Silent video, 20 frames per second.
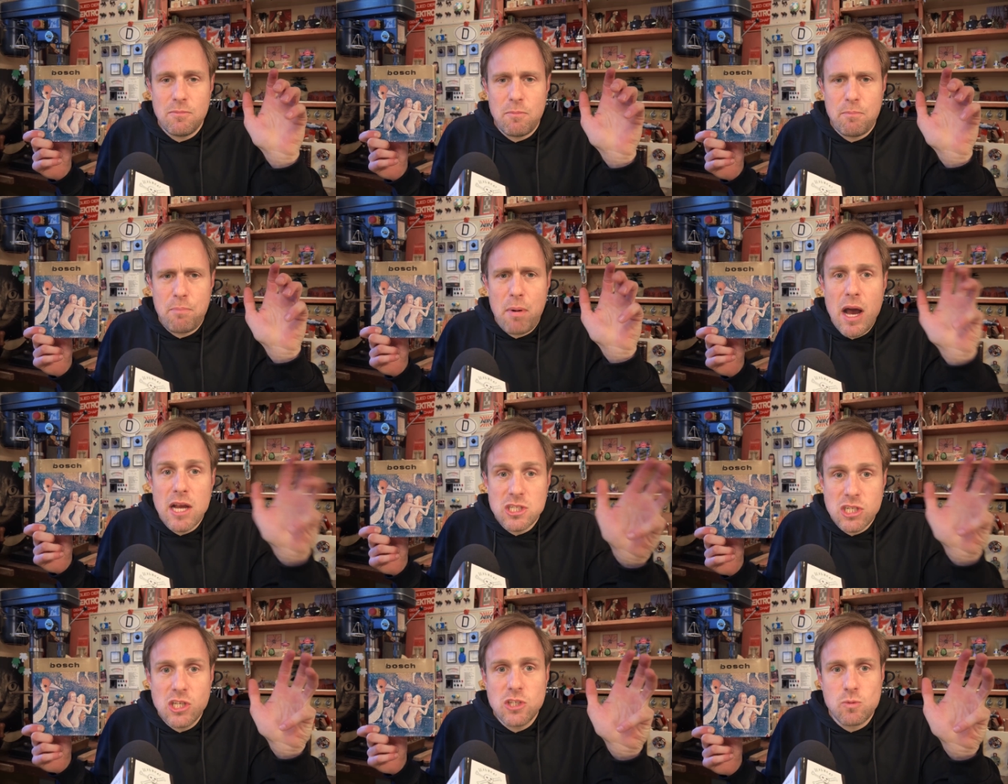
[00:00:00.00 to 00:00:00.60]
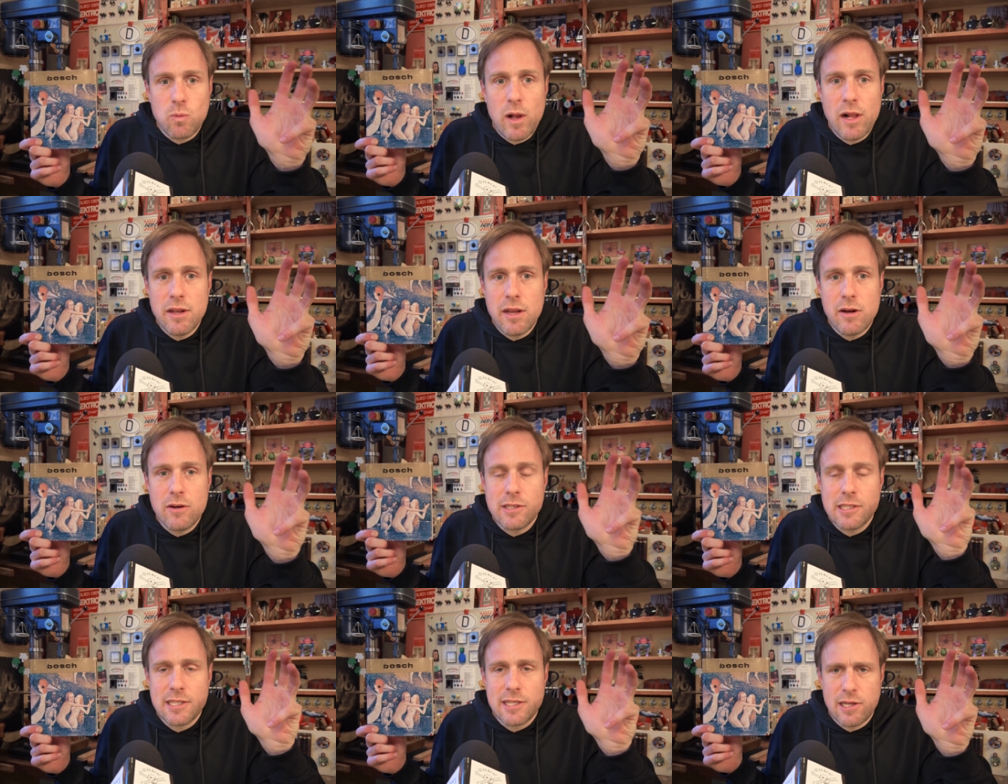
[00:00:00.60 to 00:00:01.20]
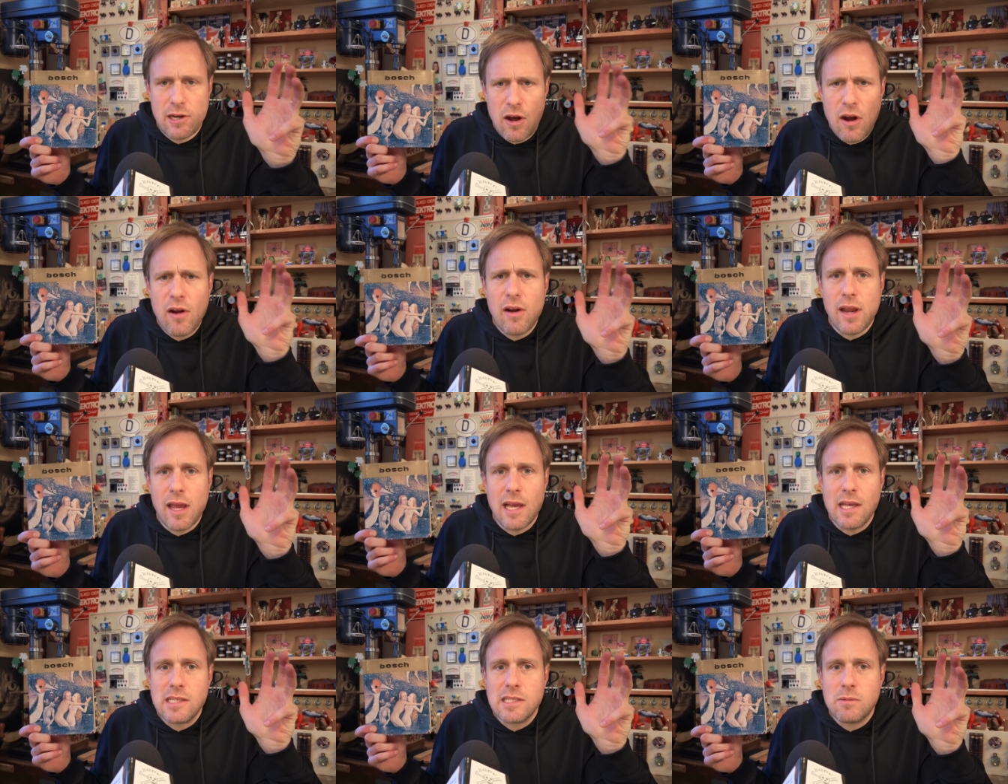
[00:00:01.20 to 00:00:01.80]
Bosch is well known as an
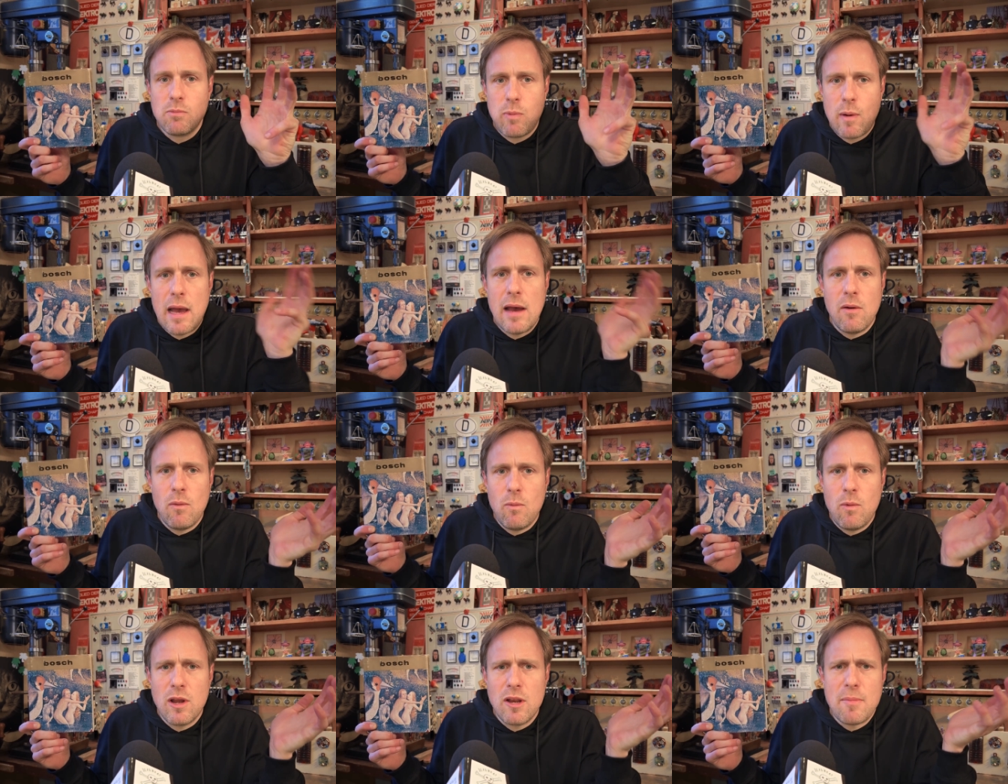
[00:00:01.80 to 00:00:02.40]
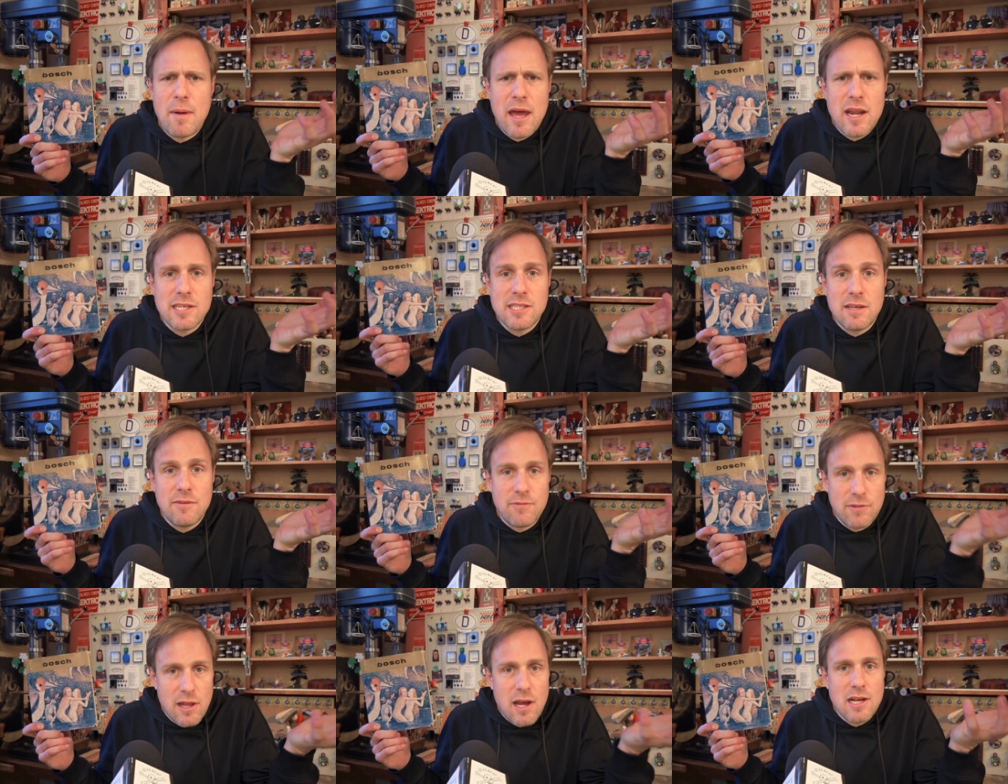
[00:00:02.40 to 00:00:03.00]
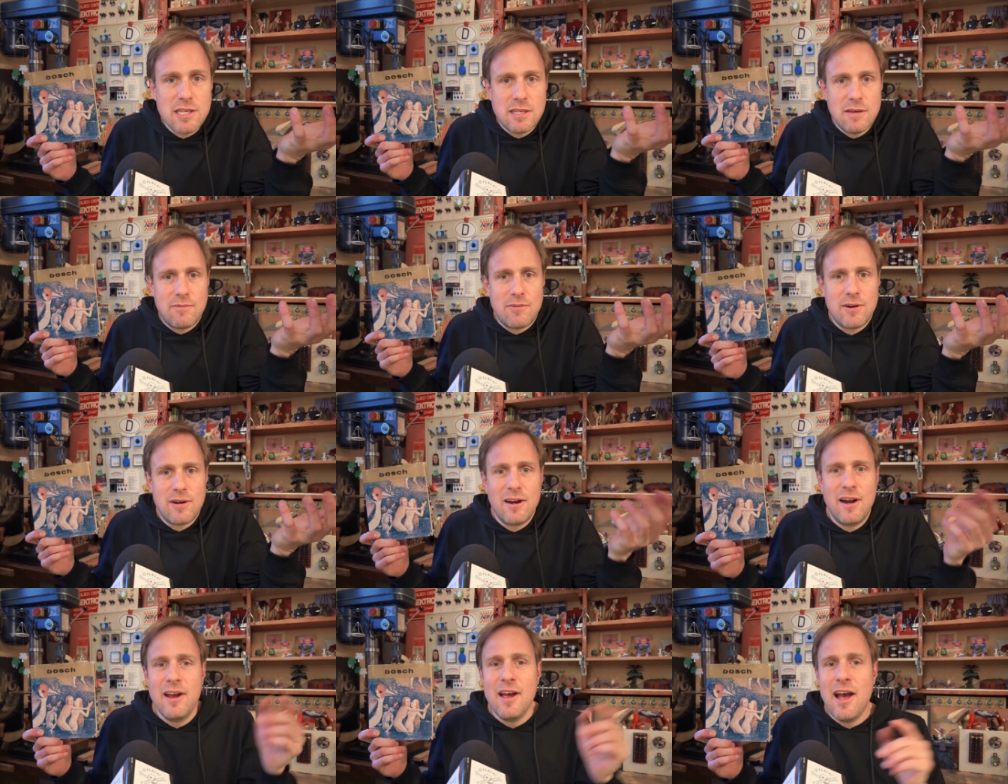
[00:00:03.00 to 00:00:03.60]
artist, but what about as a
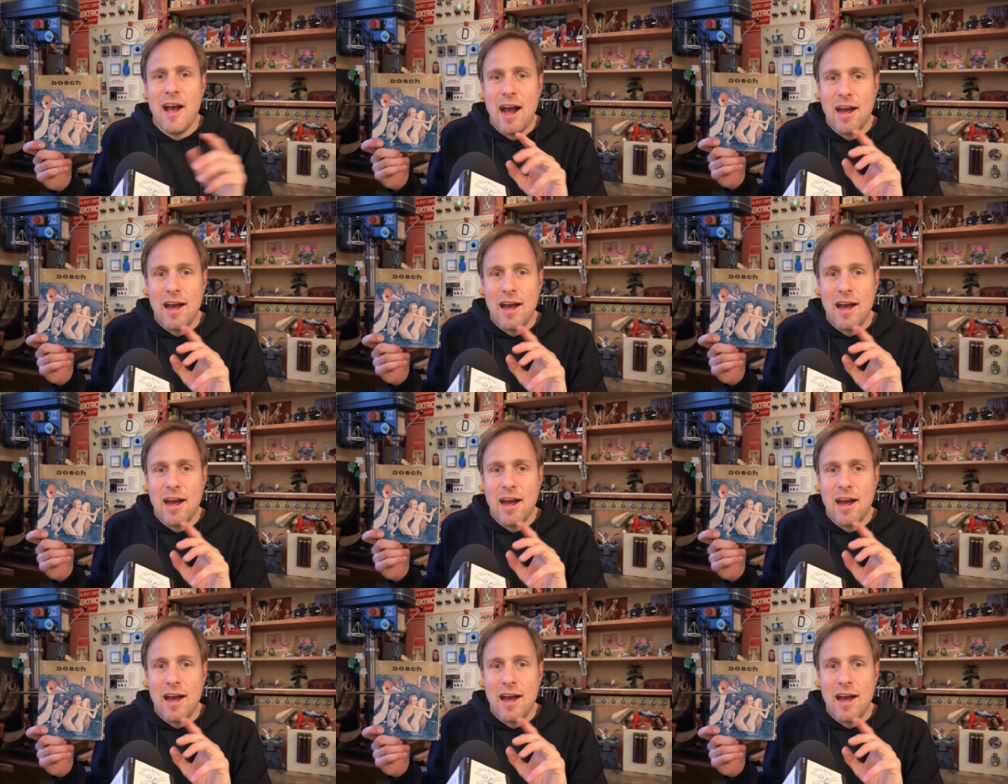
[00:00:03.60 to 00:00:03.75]
philosopher?